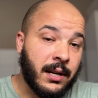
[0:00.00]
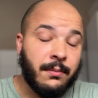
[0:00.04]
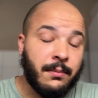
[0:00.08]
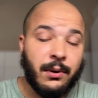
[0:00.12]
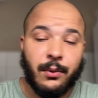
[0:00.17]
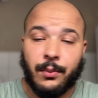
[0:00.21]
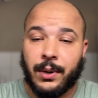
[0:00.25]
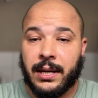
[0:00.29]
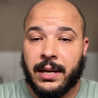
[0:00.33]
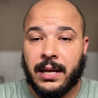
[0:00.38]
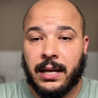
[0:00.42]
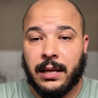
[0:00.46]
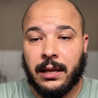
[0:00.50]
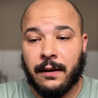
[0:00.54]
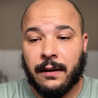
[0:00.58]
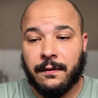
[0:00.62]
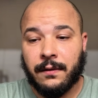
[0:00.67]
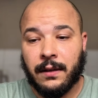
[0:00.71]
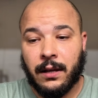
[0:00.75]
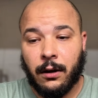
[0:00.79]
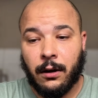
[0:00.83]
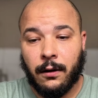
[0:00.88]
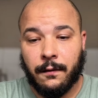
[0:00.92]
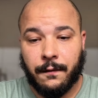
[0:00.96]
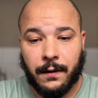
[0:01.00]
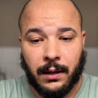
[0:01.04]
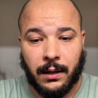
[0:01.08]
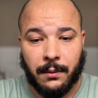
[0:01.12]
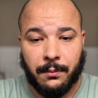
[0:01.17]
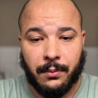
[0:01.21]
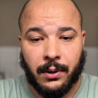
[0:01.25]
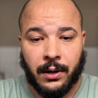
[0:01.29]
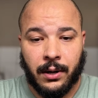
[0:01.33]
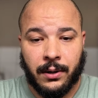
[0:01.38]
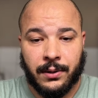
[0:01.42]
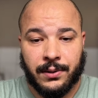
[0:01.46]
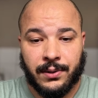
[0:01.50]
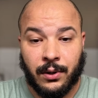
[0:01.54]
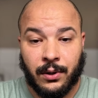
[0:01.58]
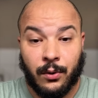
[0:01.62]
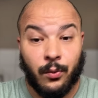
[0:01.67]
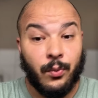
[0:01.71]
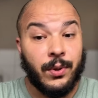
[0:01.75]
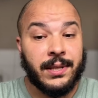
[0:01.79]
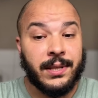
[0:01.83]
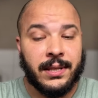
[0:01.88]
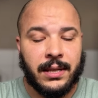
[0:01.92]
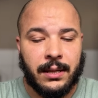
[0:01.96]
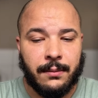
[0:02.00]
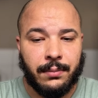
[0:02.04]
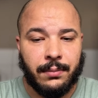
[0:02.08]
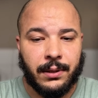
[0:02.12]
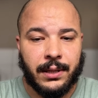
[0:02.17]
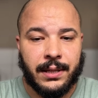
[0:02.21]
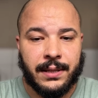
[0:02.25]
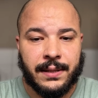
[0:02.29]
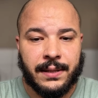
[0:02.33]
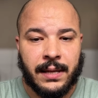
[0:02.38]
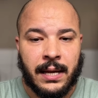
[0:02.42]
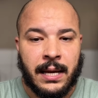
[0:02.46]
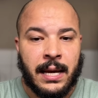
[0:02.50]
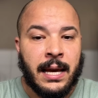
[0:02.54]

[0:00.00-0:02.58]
but when he left, it all fell apart. So it wasn't in place.